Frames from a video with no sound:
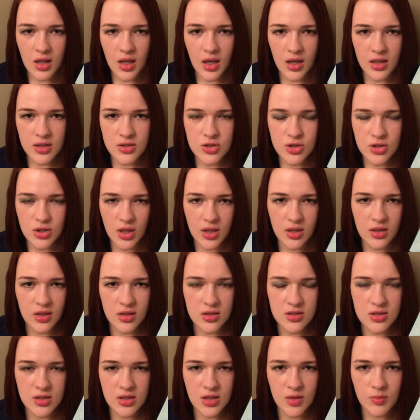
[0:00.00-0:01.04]
I try
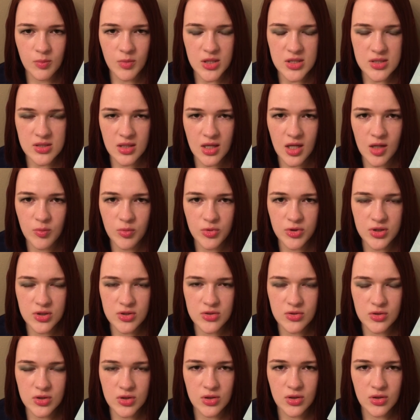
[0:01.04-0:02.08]
not to get my scalp, but
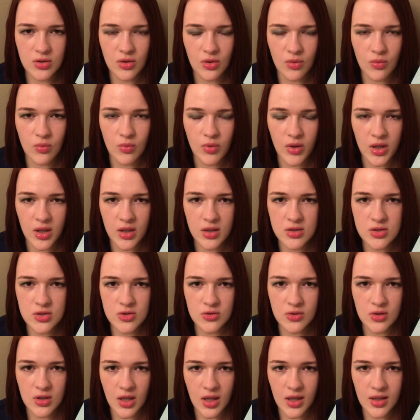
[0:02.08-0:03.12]
there's really no way
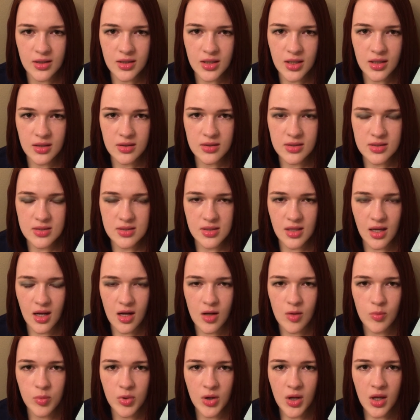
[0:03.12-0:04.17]
to not get the
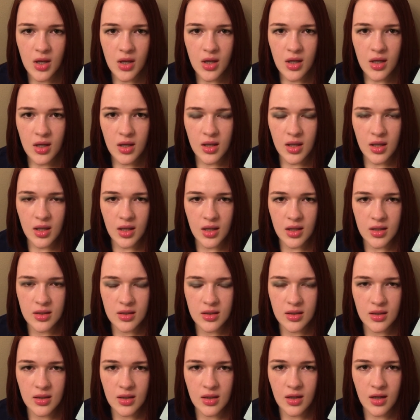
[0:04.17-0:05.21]
scalp.
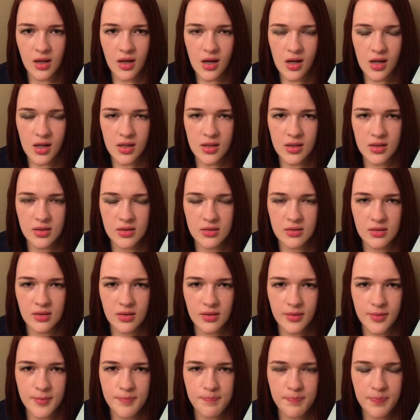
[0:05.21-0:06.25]
And I,
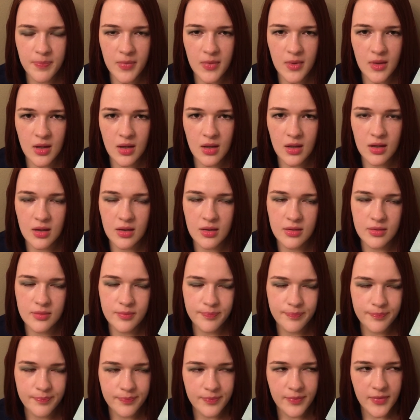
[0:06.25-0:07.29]

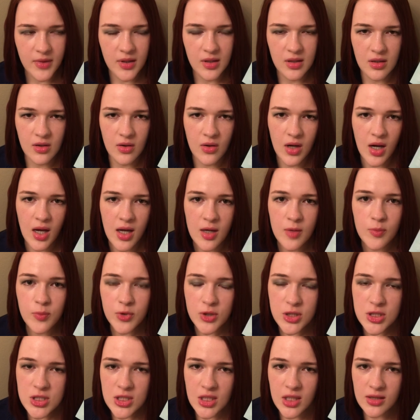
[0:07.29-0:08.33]
yeah, I
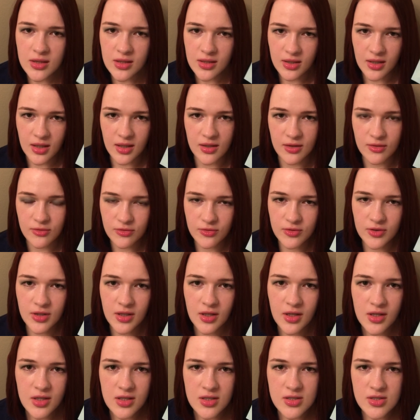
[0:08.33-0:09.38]
appreciate the gift.
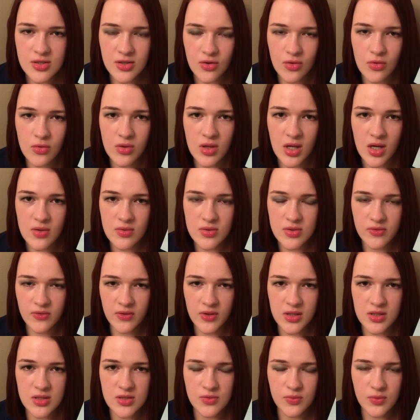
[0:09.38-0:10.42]
So that was
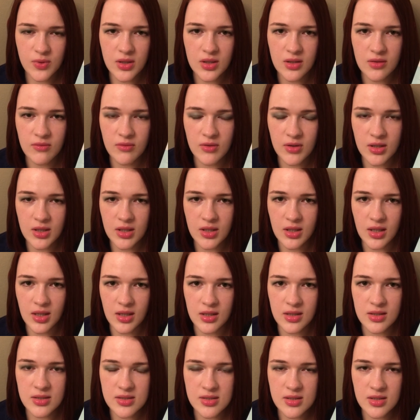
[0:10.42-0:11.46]
very sweet and very
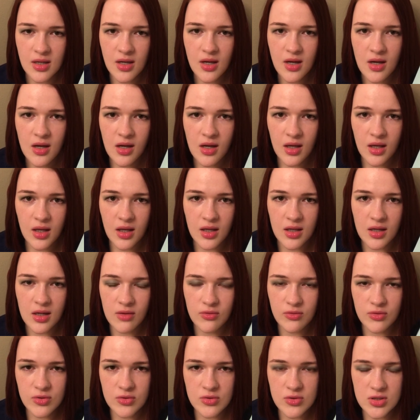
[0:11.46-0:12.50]
nice and
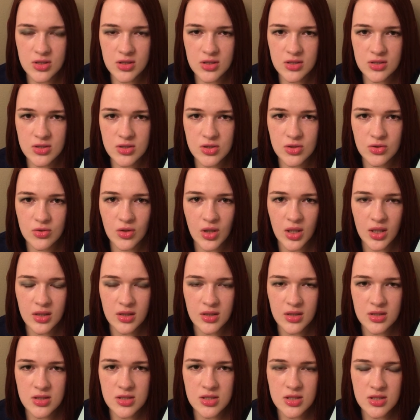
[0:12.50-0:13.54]
I've used these two and
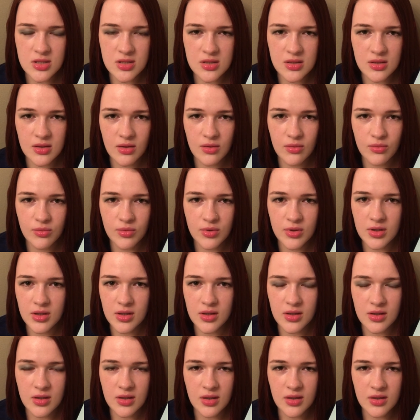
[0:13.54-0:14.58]
they just
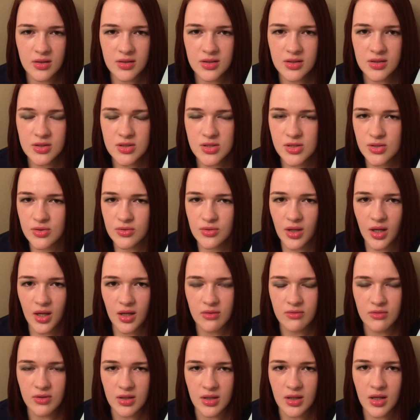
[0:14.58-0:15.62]
were a little too
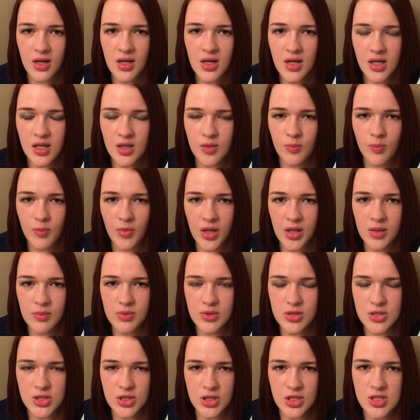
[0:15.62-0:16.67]
heavy. It might
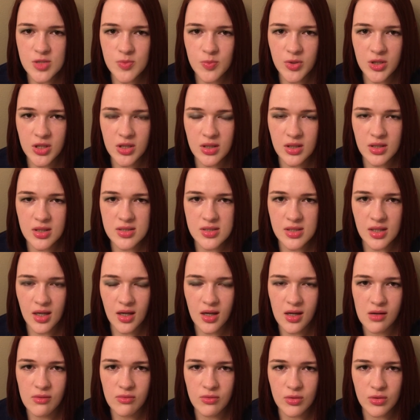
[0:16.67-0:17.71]
be just because I
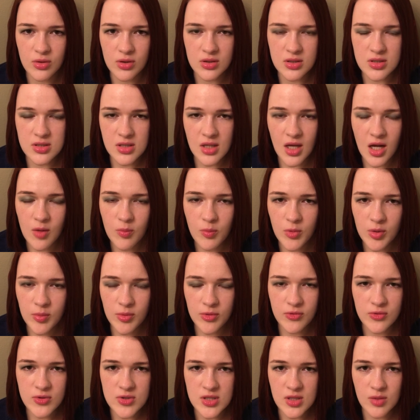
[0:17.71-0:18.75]
have oily scalp,
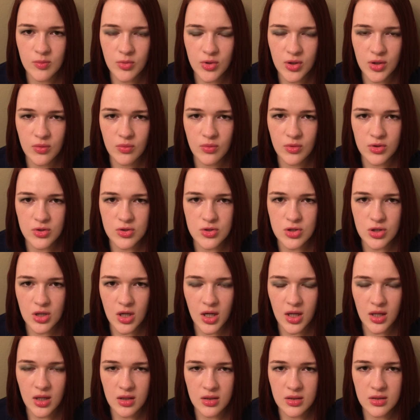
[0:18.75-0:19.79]
maybe for somebody with
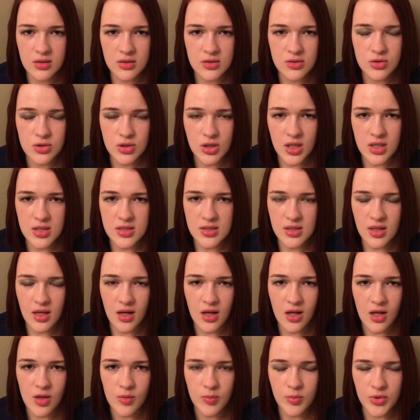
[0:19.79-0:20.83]
dry, dry
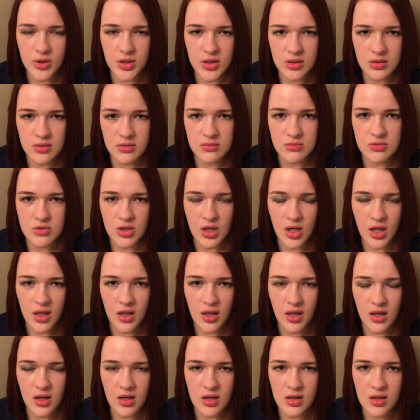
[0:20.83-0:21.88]
scalp and dry
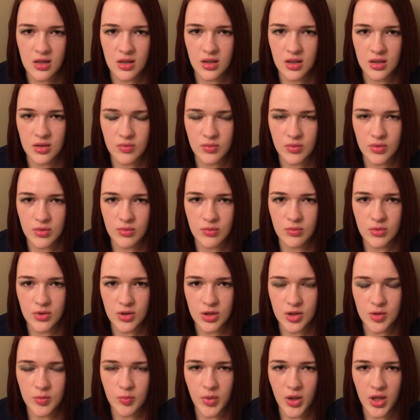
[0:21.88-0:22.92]
hair it would have
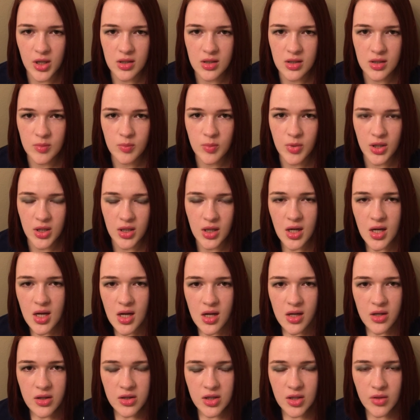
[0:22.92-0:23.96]
worked better, but
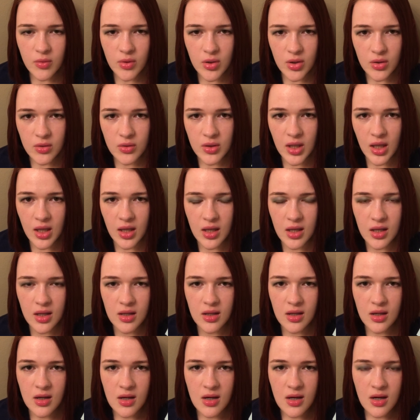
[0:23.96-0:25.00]
they were
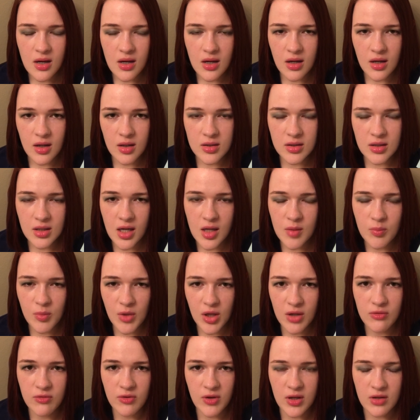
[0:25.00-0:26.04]
okay. Uh, not
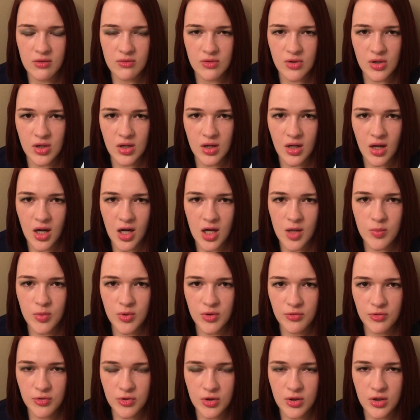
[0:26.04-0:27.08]
my favorite. I
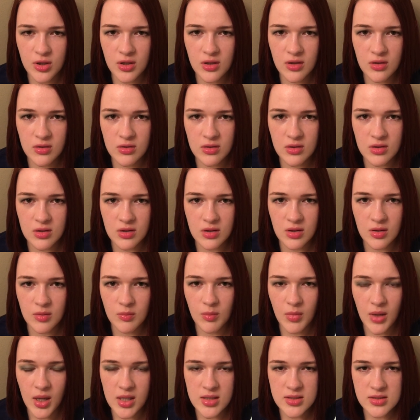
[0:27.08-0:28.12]
prefer either
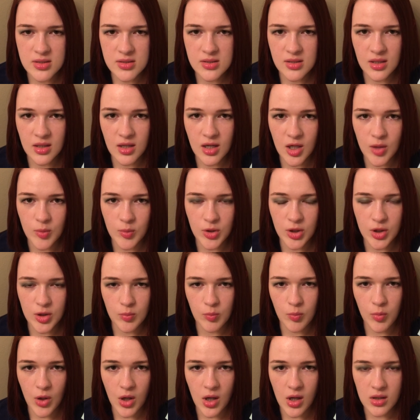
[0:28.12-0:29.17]
masks that come
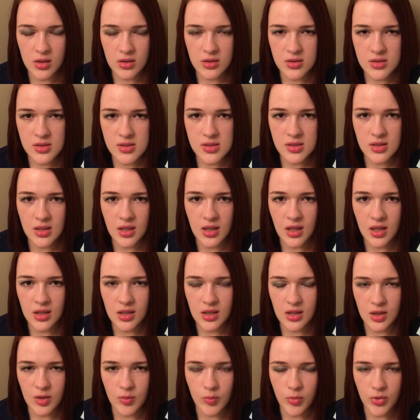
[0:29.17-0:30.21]
in bottles that I
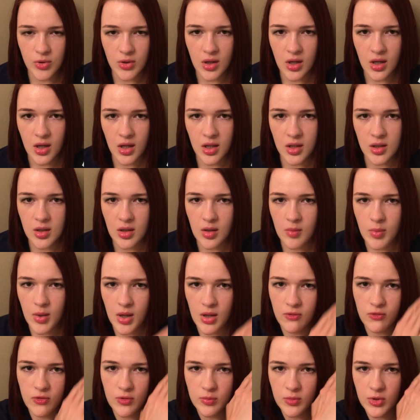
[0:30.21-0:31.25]
can apply
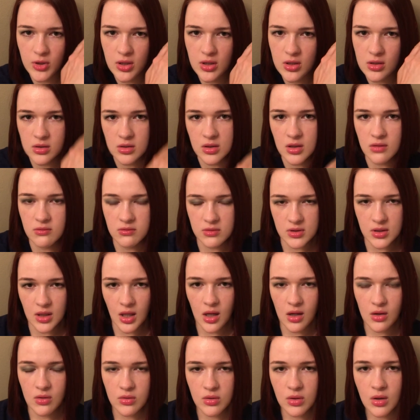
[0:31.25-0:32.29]
about from the ear level
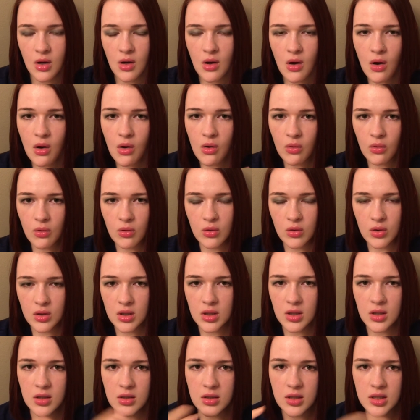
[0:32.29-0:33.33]
down
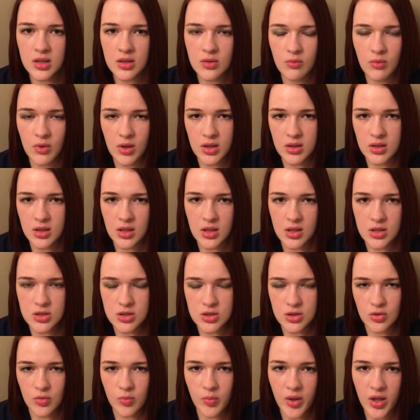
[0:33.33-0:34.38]
or like the one that I
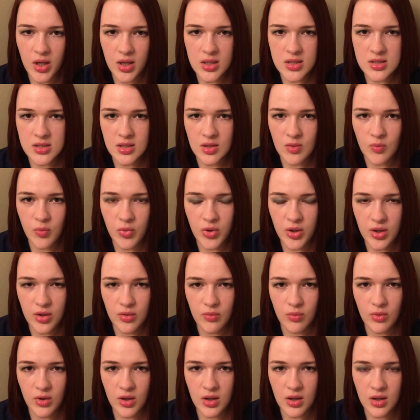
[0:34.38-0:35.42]
showed by S&P
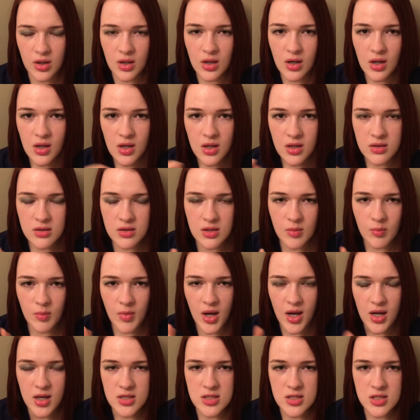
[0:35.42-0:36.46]
where the
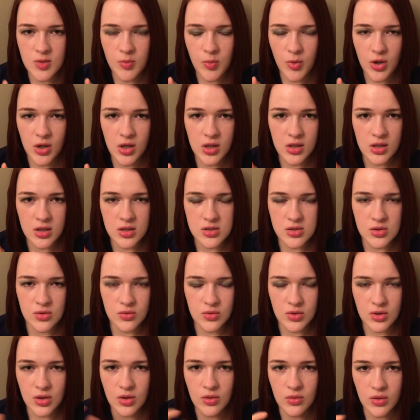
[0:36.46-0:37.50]
mask part is
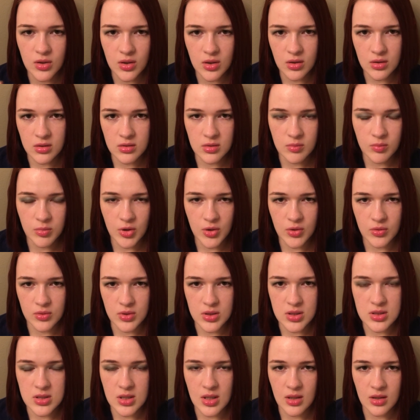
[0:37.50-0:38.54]
only going on the
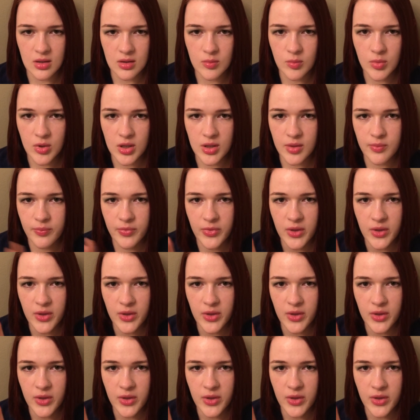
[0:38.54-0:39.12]
ponytail, but